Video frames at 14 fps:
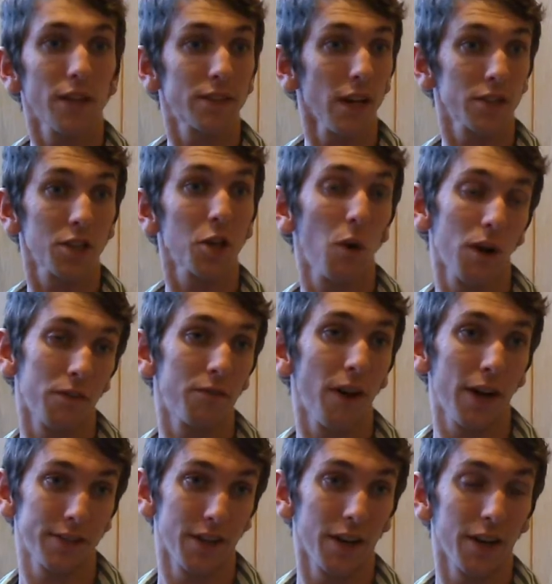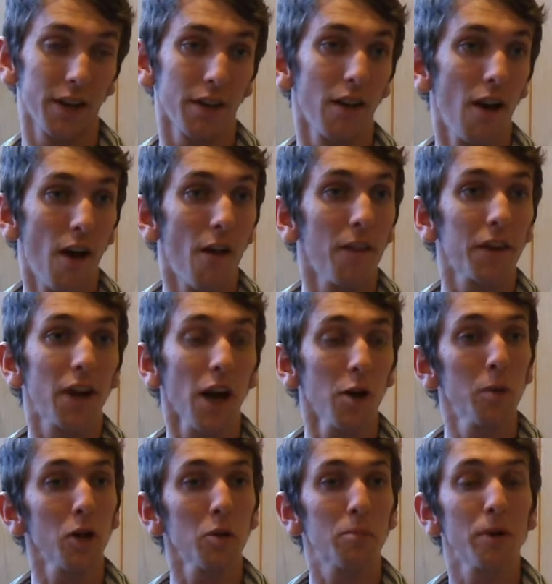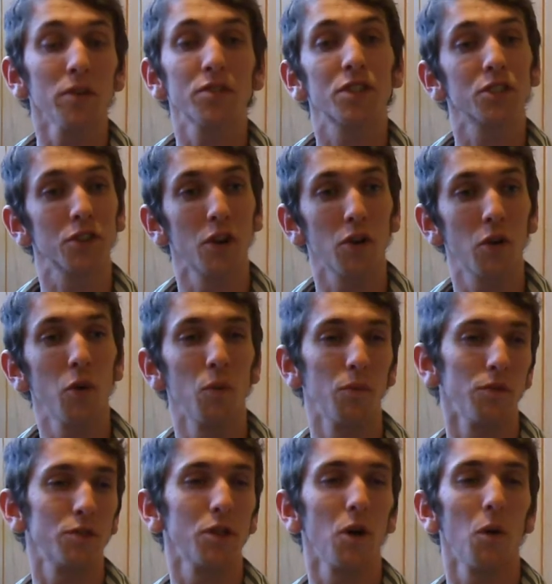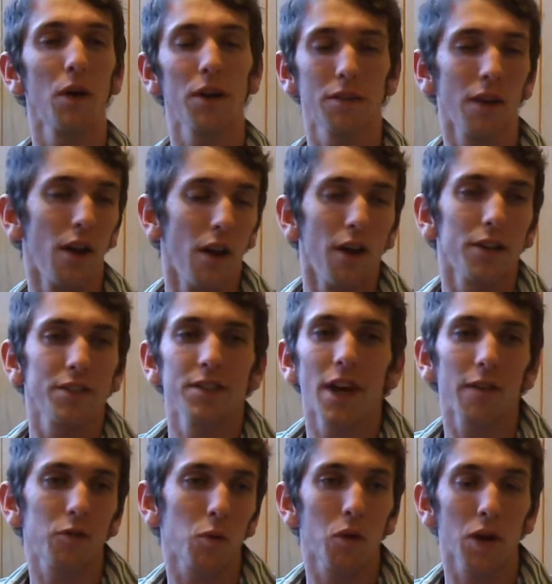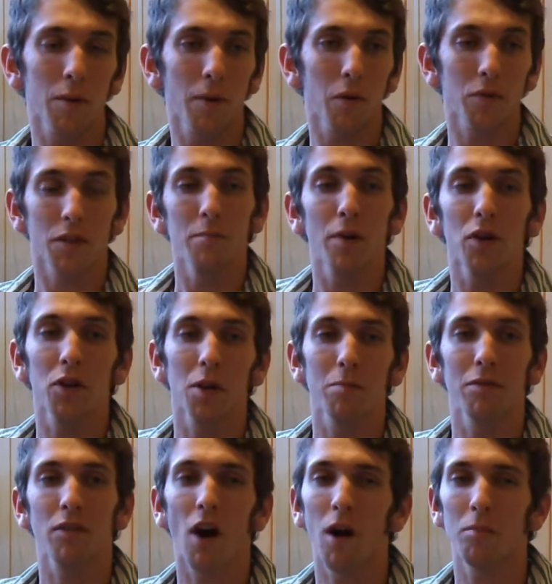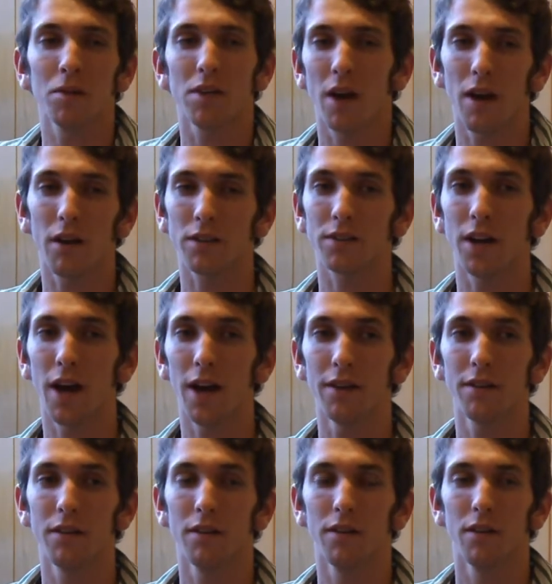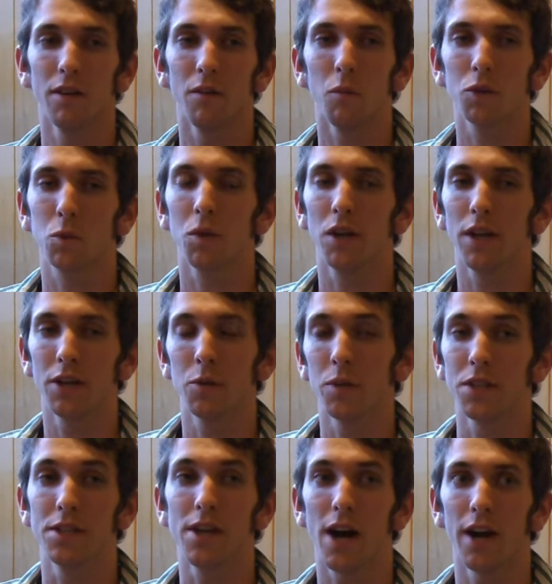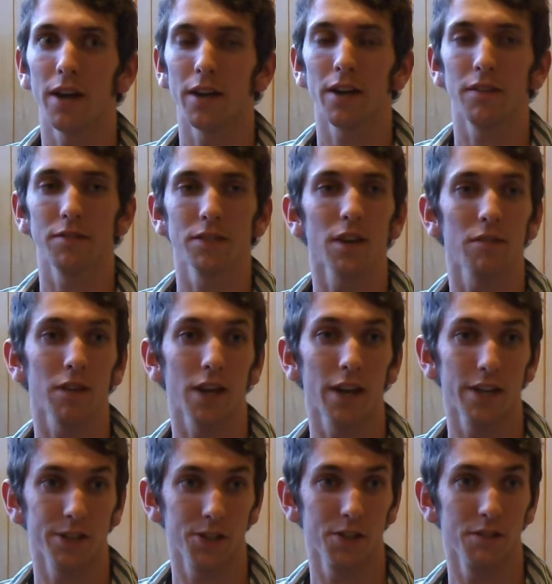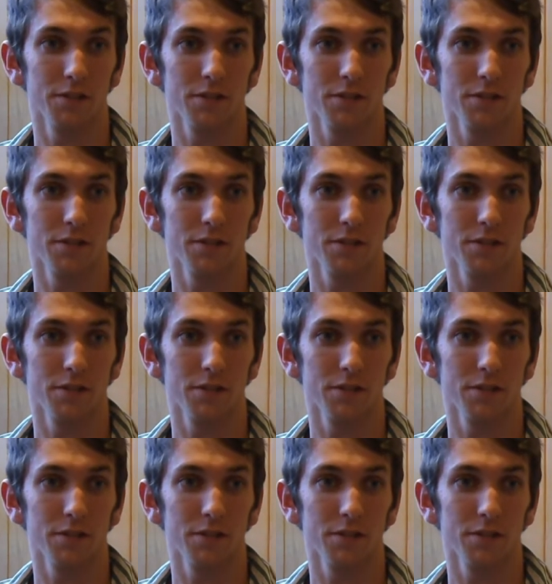It's actually quite fascinating. The caterpillar builds this cocoon so it doesn't have to worry about the buildup of carbon dioxide, which would lead to it dying of suffocation.